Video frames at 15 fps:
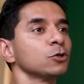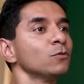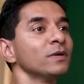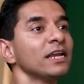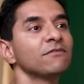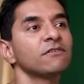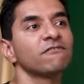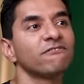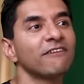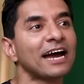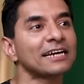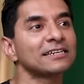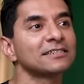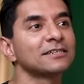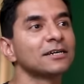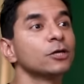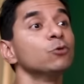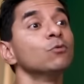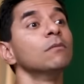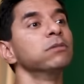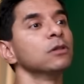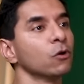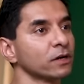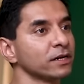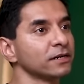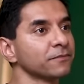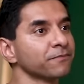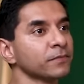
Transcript: You were never fat. You were bloated.